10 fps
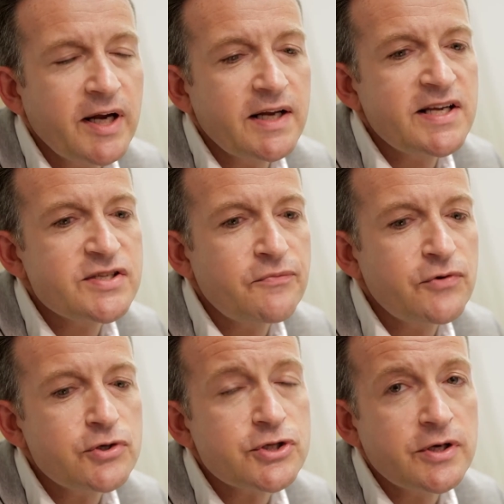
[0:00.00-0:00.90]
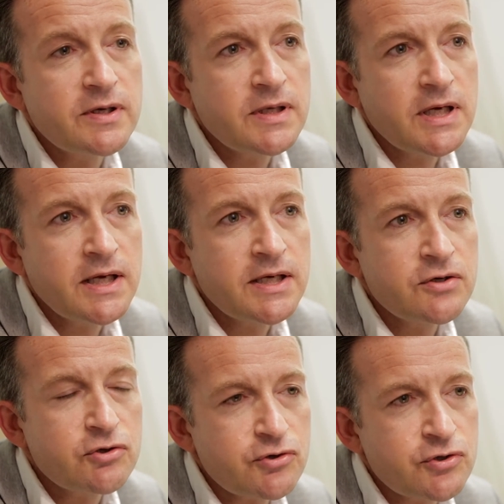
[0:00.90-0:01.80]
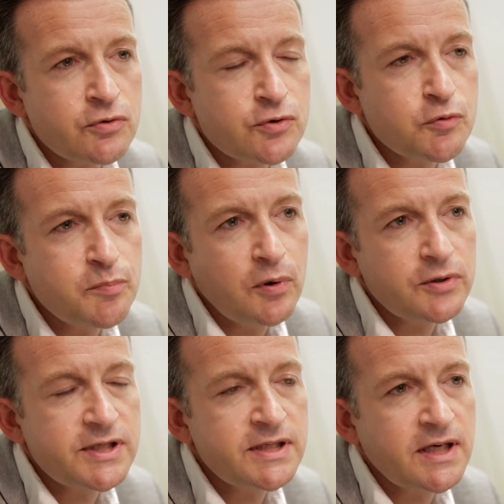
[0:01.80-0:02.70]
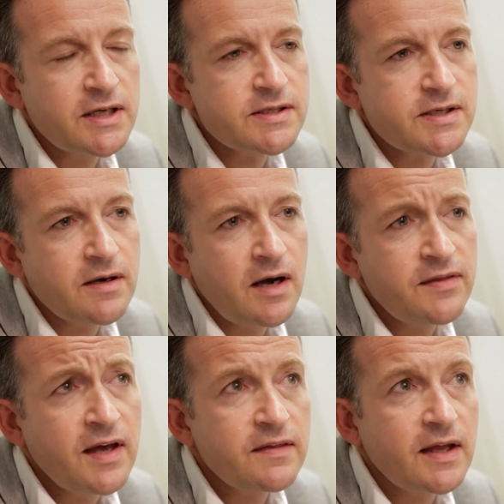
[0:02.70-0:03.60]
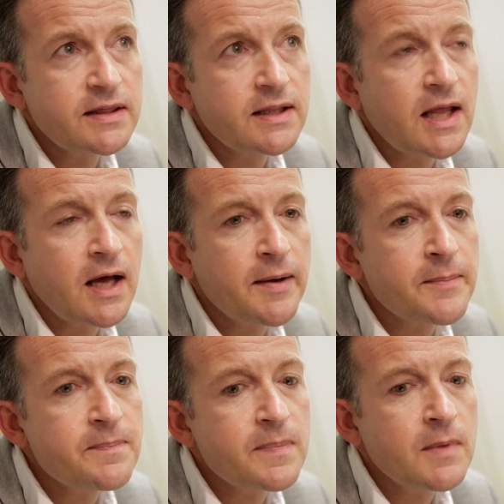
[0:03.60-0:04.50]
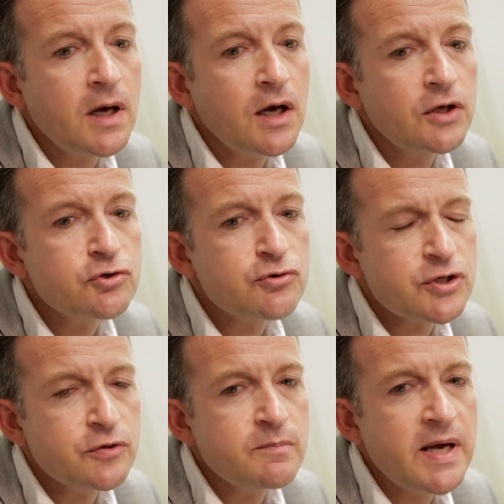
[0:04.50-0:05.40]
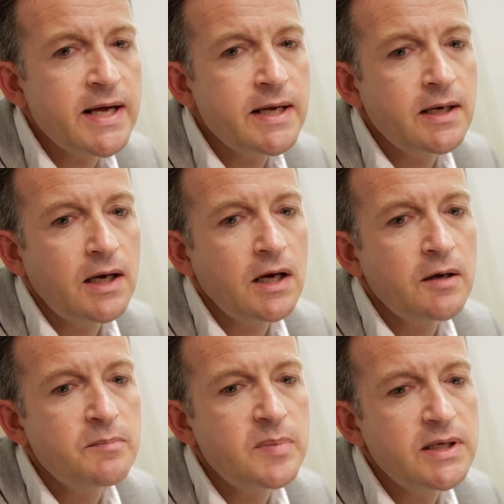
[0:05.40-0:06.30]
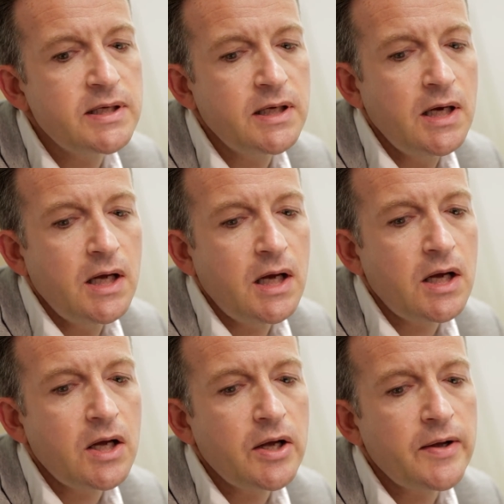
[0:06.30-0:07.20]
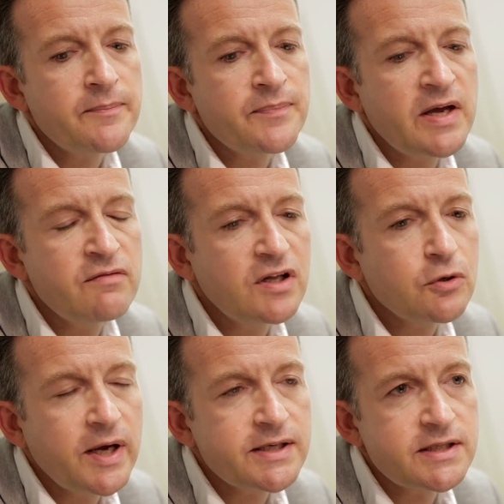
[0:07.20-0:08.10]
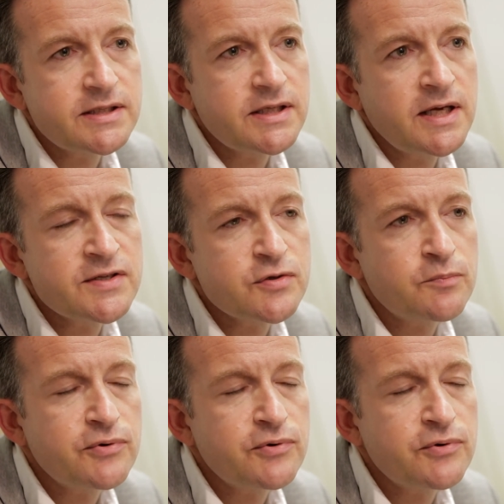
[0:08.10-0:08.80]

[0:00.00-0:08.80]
Regarding the future in nutritional support in cancer, I think that nutrition may be evaluated in the